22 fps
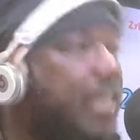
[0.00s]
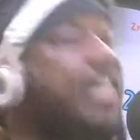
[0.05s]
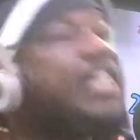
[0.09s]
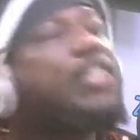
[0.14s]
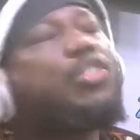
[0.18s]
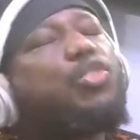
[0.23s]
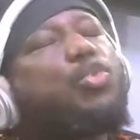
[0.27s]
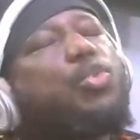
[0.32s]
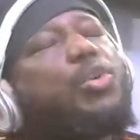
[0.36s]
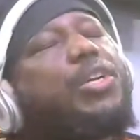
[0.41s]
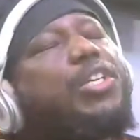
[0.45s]

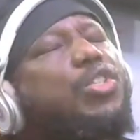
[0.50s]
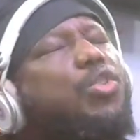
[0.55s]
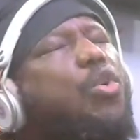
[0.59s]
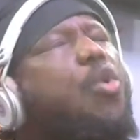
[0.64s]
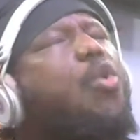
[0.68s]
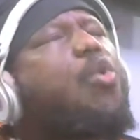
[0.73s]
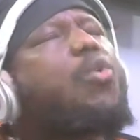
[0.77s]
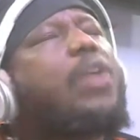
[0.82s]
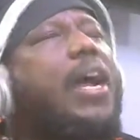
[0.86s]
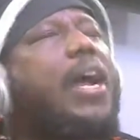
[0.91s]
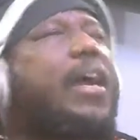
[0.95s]
into his
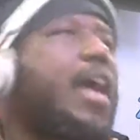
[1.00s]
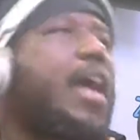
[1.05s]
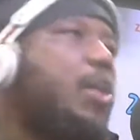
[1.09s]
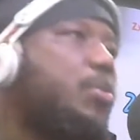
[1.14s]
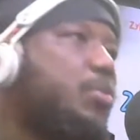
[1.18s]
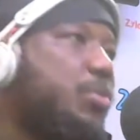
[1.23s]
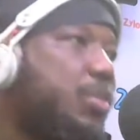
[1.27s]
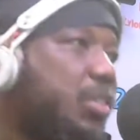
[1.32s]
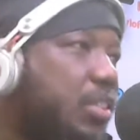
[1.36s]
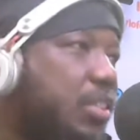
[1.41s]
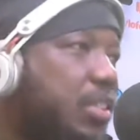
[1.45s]
own
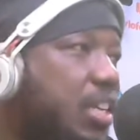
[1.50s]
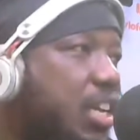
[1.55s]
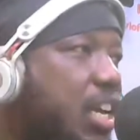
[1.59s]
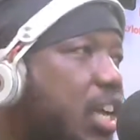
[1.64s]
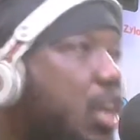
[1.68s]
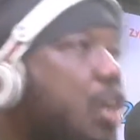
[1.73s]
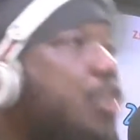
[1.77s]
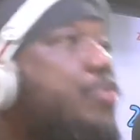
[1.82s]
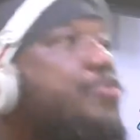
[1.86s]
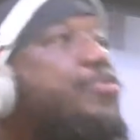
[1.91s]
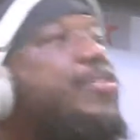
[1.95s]
account,
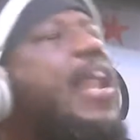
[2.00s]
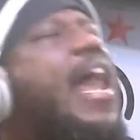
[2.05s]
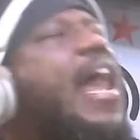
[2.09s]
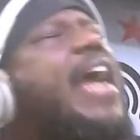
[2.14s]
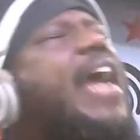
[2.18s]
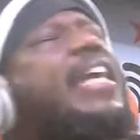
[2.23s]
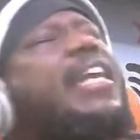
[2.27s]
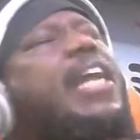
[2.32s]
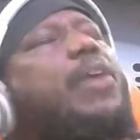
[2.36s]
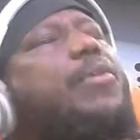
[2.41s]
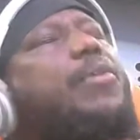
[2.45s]

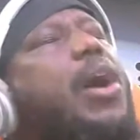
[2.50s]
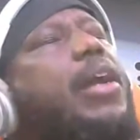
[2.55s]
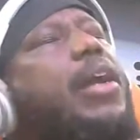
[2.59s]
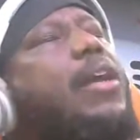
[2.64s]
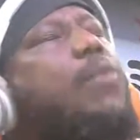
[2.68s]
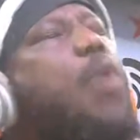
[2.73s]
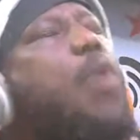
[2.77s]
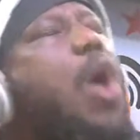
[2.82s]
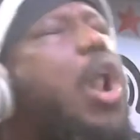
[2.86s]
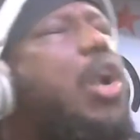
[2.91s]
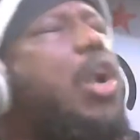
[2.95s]
flying around
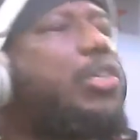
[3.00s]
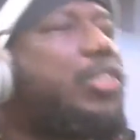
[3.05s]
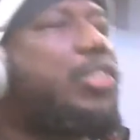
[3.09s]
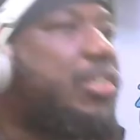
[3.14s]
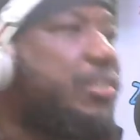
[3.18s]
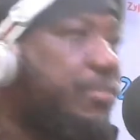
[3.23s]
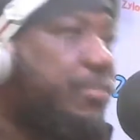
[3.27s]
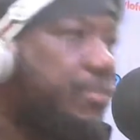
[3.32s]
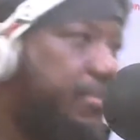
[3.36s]
the world